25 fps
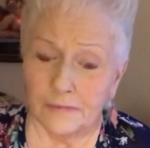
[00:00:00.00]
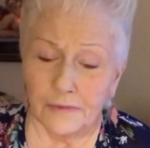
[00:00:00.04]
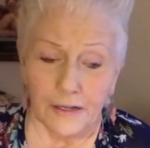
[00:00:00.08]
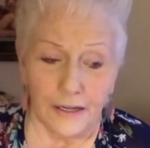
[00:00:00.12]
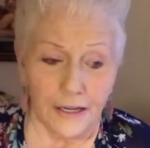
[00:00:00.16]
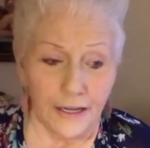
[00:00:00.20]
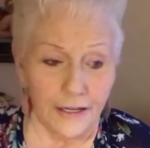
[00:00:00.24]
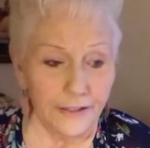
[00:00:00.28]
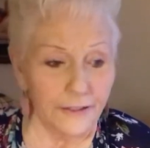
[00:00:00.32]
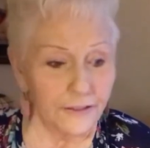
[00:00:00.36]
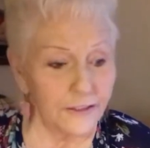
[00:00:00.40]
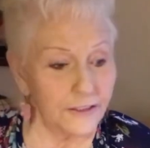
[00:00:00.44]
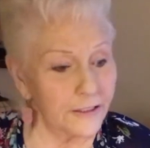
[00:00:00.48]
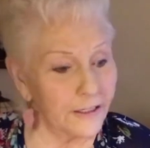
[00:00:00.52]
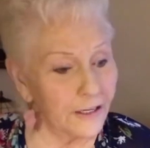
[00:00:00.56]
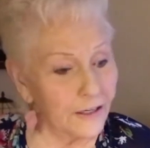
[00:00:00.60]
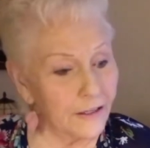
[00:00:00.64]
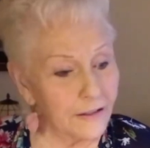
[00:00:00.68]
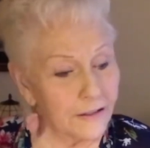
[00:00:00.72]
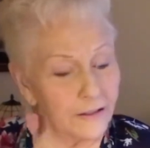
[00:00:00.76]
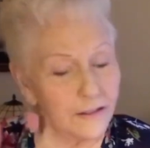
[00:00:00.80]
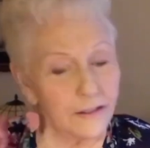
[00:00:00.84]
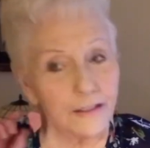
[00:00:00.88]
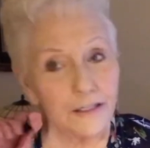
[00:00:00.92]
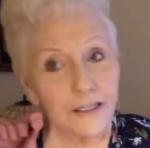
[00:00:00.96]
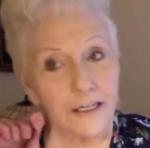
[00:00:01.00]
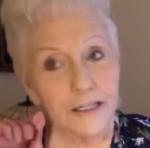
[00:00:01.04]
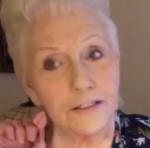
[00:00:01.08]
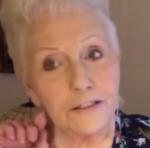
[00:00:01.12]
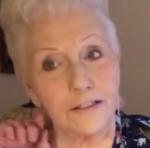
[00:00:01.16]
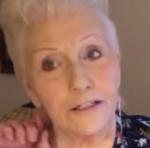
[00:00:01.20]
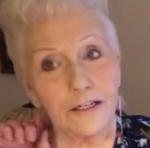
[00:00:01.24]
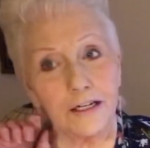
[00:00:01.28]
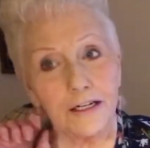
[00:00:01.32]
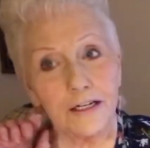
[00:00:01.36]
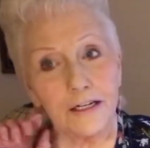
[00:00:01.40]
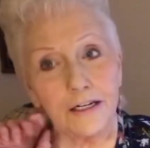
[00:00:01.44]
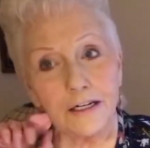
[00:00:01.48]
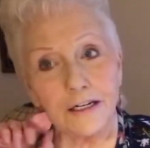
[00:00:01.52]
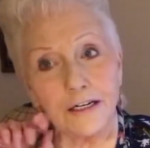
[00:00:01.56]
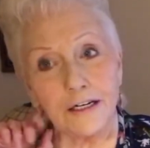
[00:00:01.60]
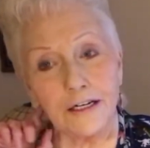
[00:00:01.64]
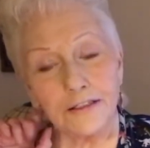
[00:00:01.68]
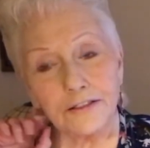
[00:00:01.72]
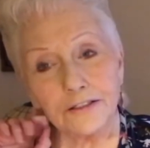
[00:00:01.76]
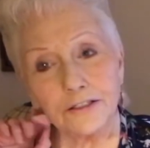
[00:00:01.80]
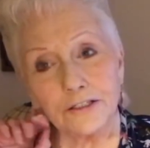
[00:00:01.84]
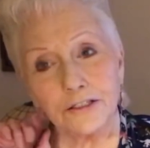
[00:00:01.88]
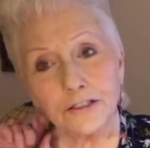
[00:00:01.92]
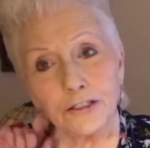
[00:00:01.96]
And
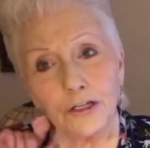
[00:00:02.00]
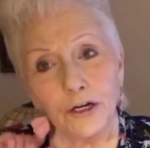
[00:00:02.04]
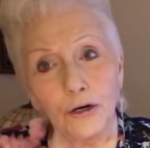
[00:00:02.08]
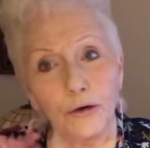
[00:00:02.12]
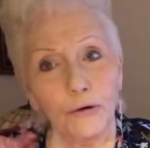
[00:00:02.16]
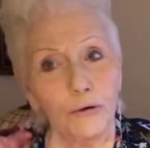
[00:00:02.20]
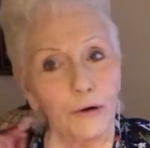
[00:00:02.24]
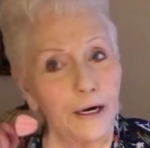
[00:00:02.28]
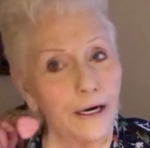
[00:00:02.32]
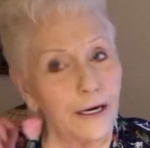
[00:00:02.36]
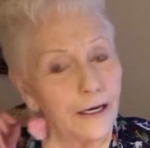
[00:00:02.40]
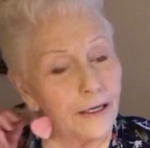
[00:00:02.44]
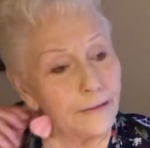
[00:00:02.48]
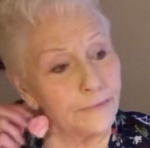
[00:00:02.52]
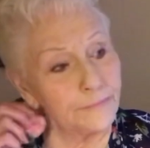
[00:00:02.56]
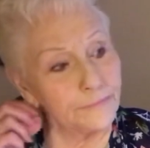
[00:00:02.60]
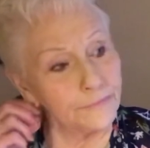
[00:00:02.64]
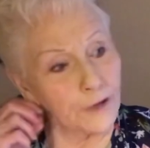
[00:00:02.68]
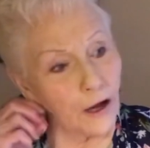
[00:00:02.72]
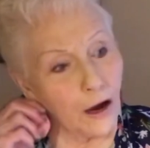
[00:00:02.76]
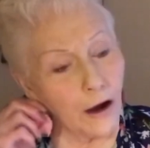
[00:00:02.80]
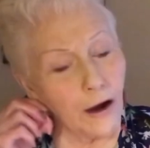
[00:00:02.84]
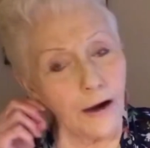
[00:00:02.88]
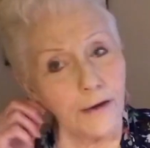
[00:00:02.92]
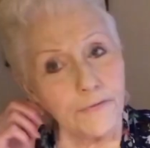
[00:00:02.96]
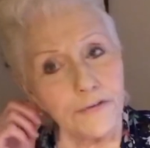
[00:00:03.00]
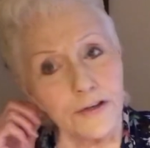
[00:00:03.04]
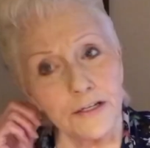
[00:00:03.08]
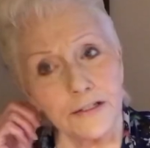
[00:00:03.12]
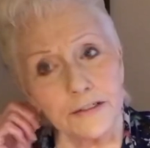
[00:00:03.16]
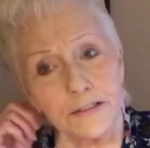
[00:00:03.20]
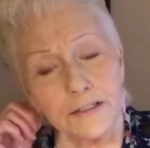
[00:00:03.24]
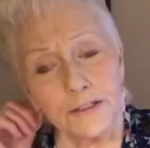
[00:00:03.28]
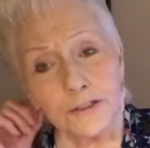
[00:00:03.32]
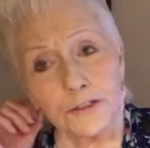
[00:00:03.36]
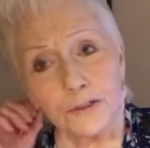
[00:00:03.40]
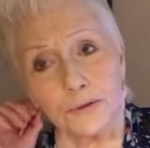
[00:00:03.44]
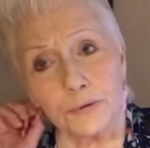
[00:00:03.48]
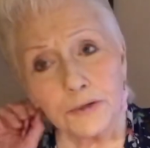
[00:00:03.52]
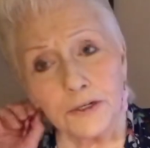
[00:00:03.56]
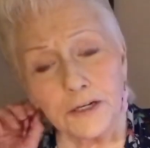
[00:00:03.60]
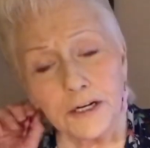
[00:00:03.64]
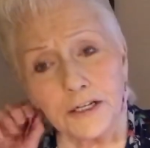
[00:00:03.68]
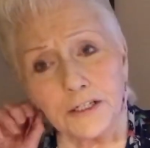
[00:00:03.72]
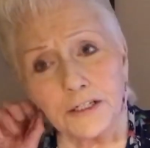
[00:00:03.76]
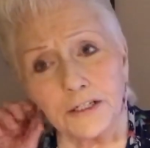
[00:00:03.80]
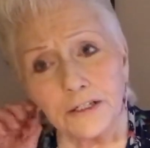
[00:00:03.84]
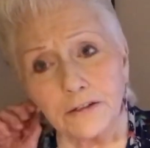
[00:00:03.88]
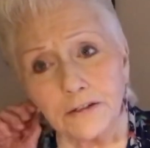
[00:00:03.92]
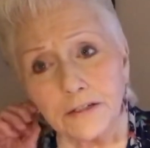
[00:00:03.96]
it's so obvious, it's
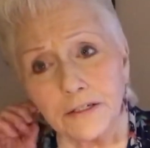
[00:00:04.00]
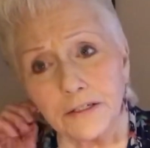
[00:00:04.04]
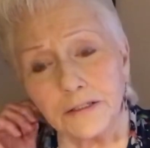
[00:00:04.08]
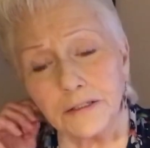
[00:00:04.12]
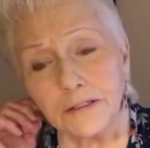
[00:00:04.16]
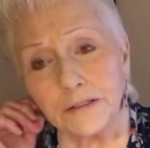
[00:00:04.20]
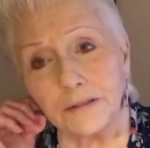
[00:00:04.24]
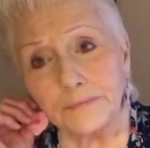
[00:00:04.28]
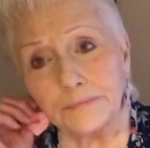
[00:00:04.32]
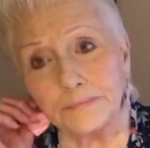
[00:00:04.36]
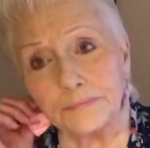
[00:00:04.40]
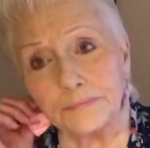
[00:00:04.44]
ridiculous.